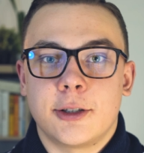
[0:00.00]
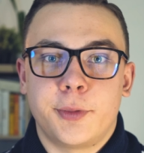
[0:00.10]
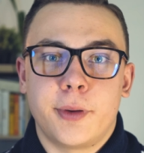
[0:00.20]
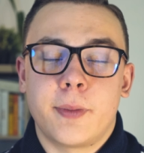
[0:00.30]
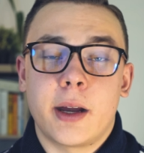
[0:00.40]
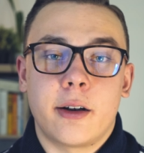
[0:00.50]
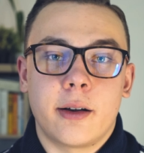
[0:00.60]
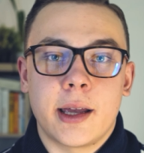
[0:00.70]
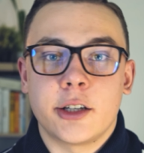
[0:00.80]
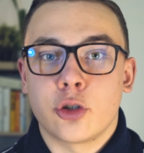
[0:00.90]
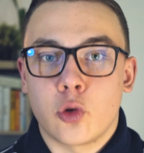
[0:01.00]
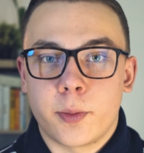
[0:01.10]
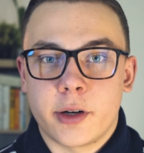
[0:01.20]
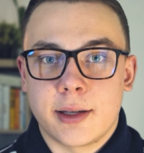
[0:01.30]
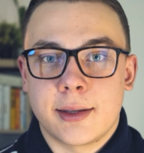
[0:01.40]
to prepare a
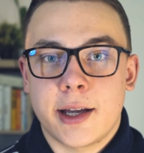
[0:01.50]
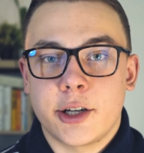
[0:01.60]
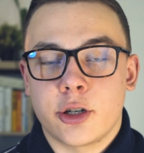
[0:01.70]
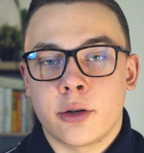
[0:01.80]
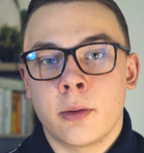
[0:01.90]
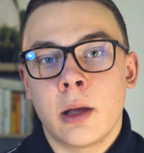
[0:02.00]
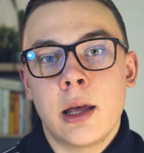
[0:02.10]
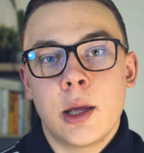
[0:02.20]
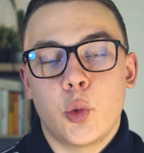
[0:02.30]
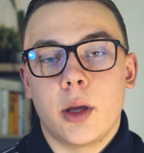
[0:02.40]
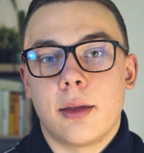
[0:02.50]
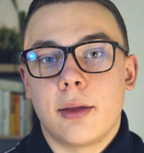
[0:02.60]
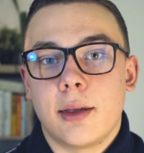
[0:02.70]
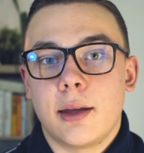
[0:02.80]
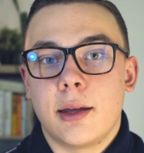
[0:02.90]
short presentation
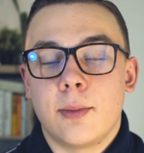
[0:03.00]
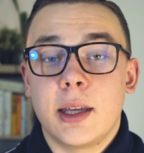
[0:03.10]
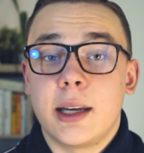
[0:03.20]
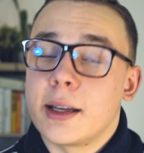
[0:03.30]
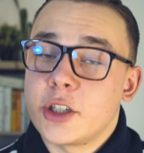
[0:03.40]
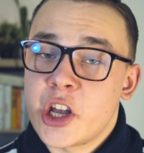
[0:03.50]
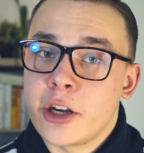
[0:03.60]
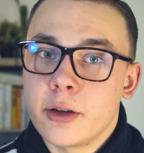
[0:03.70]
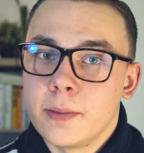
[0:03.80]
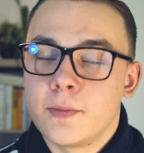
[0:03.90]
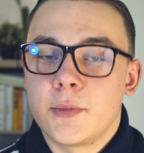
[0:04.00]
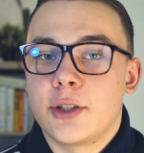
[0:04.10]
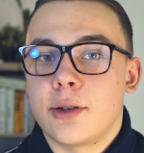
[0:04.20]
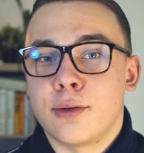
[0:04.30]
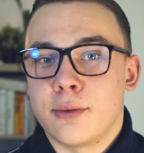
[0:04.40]
with the meeting agenda,
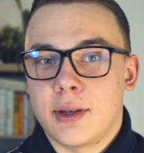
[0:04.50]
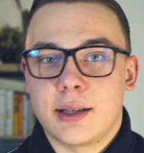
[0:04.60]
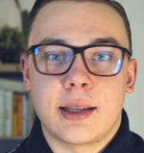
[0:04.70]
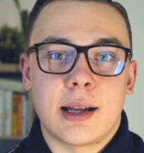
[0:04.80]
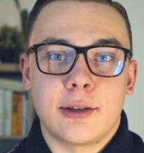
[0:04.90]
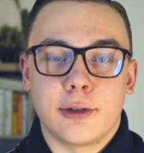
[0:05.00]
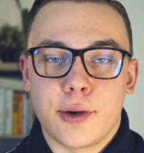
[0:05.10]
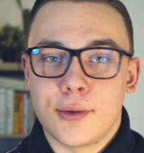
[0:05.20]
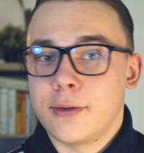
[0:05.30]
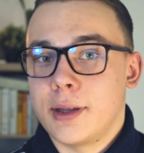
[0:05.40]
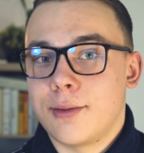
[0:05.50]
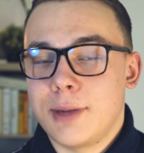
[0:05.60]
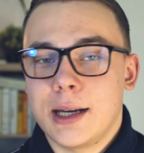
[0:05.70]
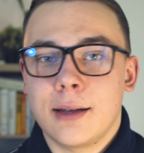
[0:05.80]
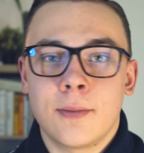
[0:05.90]
so things that you'll go through in the
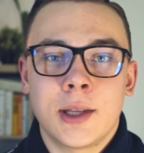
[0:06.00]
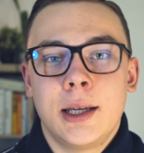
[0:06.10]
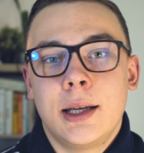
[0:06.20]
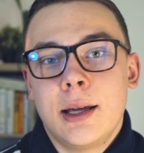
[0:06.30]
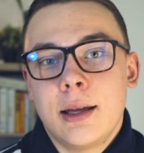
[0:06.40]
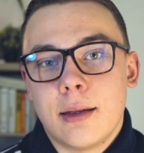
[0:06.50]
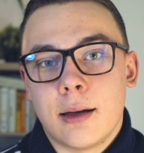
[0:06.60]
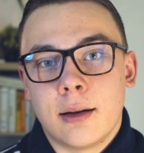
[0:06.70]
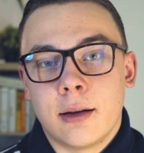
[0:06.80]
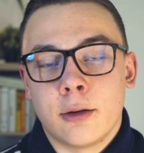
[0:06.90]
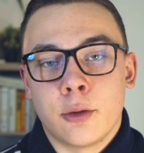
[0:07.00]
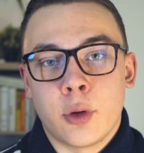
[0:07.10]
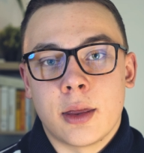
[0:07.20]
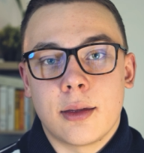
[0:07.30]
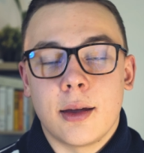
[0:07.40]
meeting,
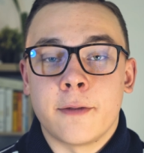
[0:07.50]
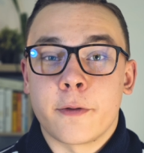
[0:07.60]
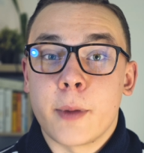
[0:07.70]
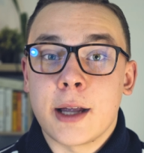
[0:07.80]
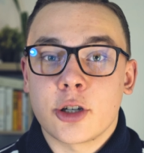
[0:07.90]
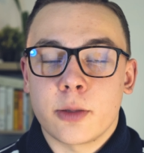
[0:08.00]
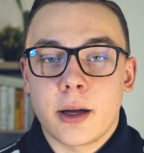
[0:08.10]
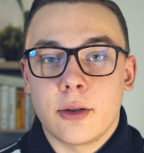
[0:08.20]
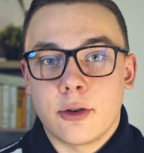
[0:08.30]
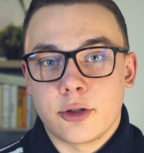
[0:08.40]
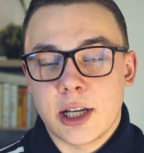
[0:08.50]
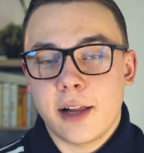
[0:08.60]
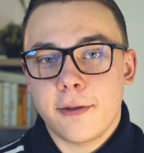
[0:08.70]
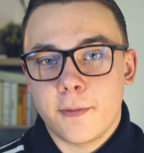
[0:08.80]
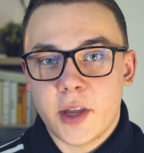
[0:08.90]
with information about
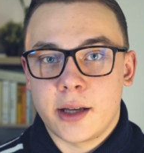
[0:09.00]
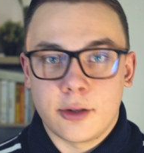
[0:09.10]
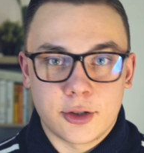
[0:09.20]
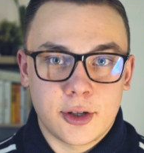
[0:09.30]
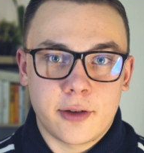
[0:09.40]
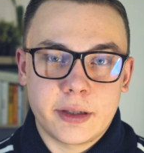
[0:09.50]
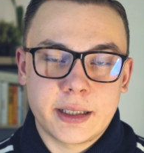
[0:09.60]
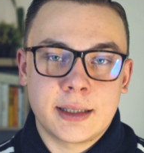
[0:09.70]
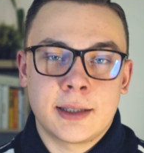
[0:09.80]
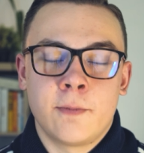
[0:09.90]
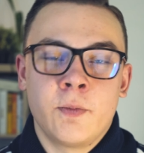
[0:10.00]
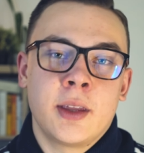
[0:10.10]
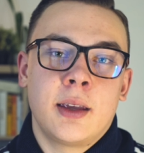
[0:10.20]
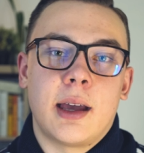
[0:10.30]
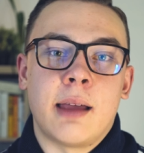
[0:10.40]
yourself and your services,
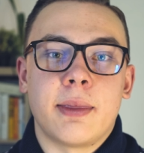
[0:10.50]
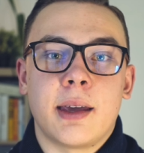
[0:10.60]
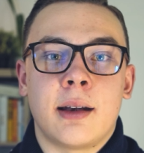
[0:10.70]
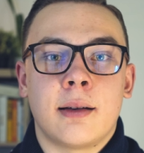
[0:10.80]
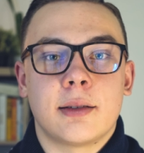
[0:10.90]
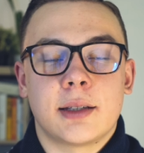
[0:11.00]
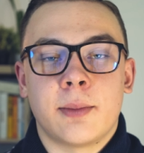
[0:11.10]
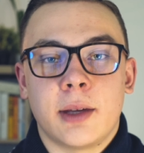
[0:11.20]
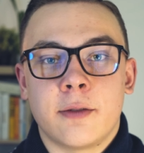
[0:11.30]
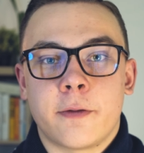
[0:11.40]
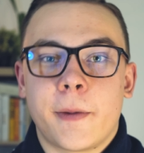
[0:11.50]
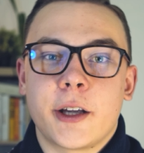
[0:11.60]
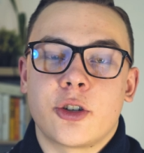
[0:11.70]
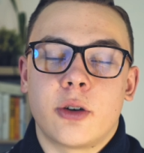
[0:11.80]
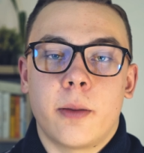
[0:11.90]
and then some
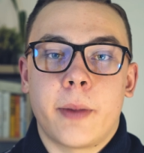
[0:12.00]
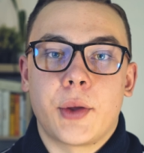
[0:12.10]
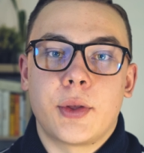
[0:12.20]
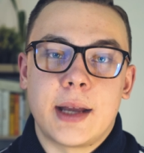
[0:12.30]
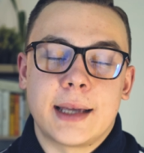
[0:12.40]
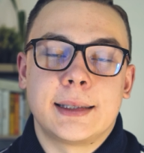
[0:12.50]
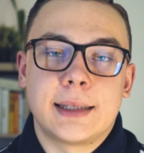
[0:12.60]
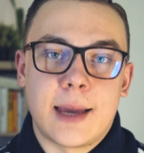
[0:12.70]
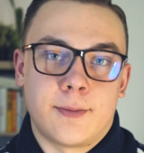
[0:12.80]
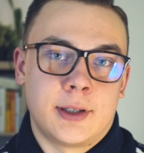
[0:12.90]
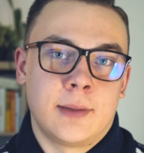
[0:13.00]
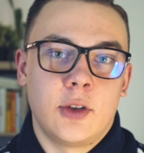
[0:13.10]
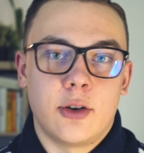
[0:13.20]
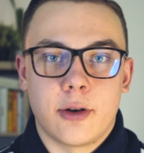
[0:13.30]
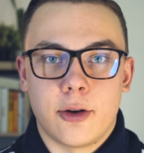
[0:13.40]
information about the next steps
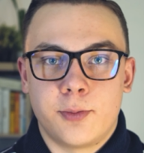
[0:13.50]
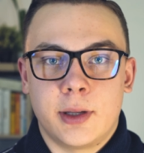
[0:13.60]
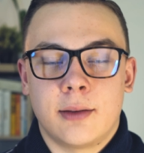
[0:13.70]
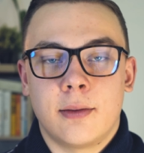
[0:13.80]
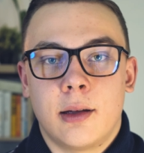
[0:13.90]
you're hoping